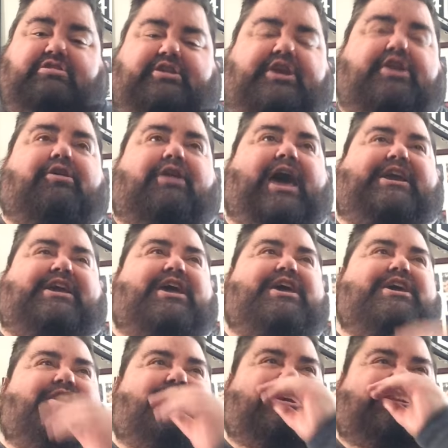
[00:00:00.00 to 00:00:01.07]
You know, like
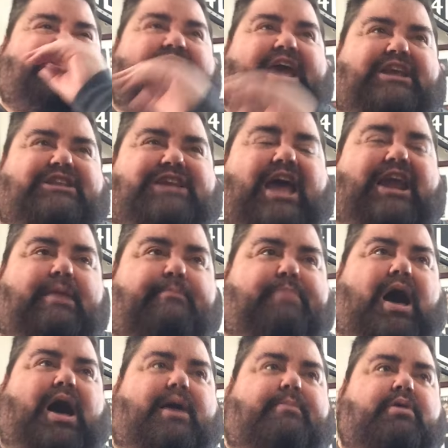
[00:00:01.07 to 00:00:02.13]
Jay and Silent
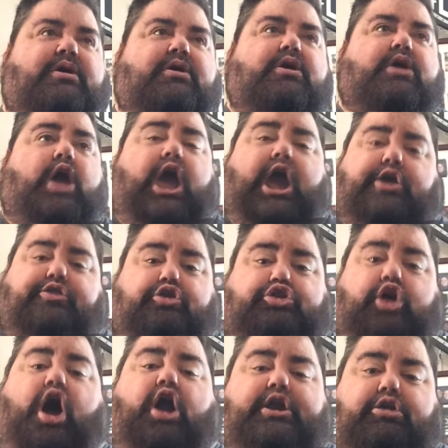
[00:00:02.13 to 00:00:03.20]
Bob. Hey, they're
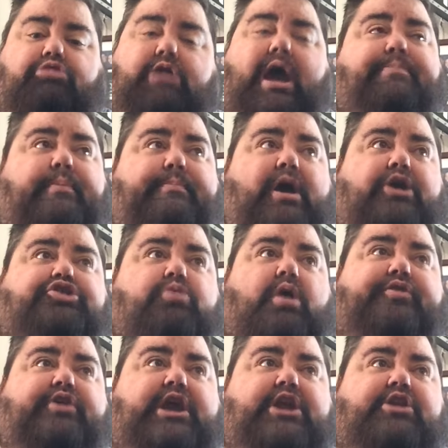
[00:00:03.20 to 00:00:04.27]
talking crap about you
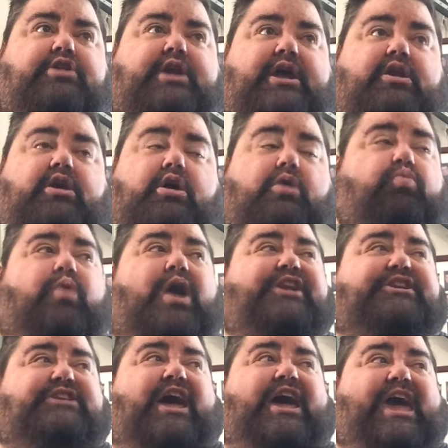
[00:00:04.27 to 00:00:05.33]
on the internet.
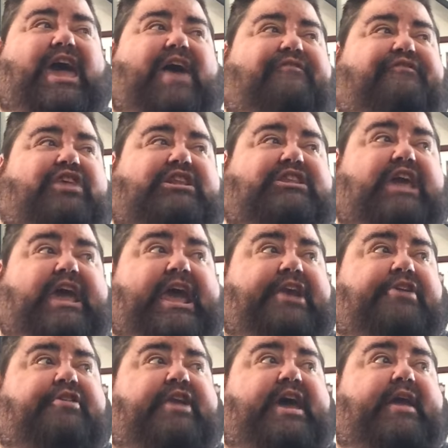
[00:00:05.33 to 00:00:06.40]
What the F is the
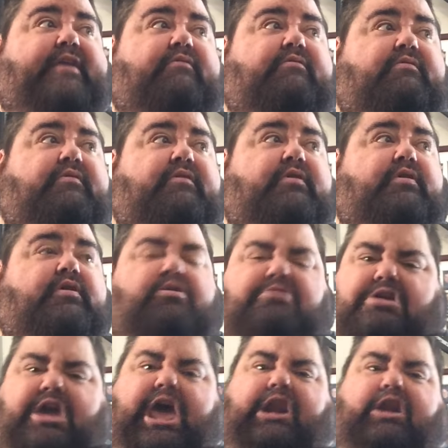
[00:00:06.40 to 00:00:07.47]
internet?
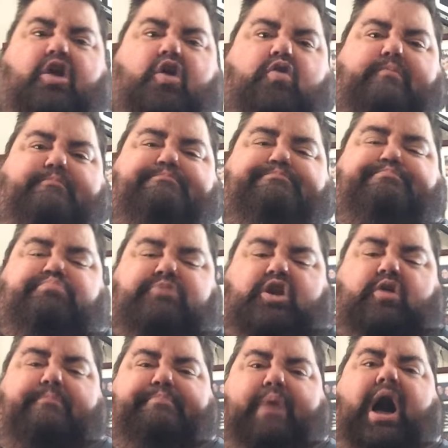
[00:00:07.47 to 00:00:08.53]
Hello,
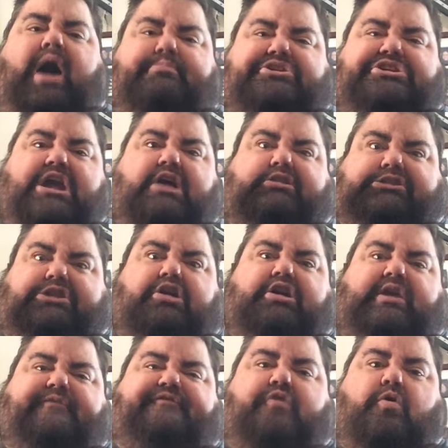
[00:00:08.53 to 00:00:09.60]
you know, bombshell
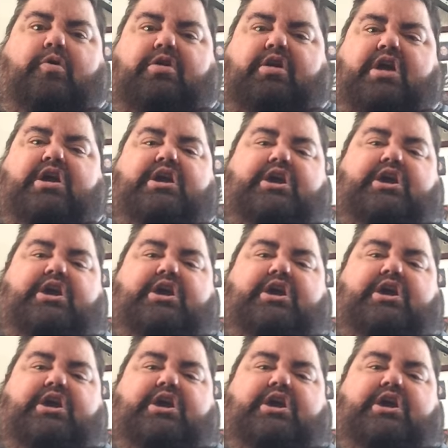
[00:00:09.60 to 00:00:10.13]
34.